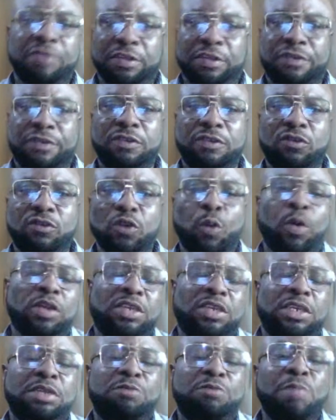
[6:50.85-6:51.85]
So what
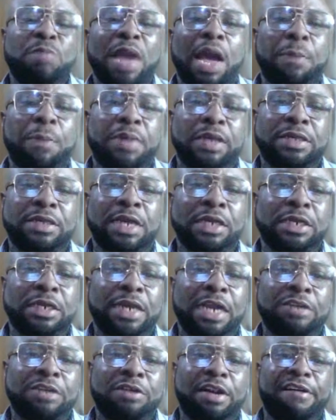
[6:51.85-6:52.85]
it may happen is that the
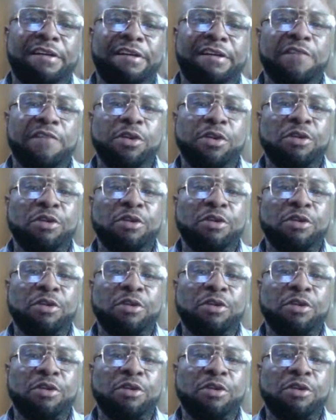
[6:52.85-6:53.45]
Nigerian Revenue